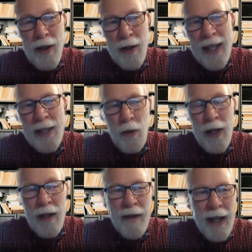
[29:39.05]
I mean, that's
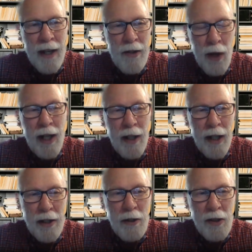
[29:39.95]
one advantage why I
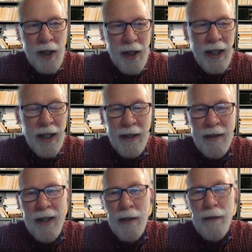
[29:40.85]
like using the
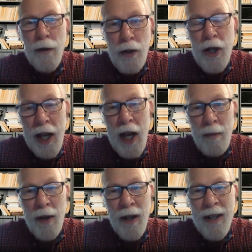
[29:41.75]
Fuji
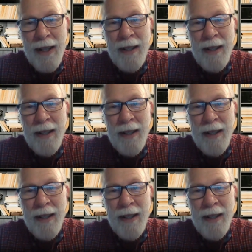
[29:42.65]
camera.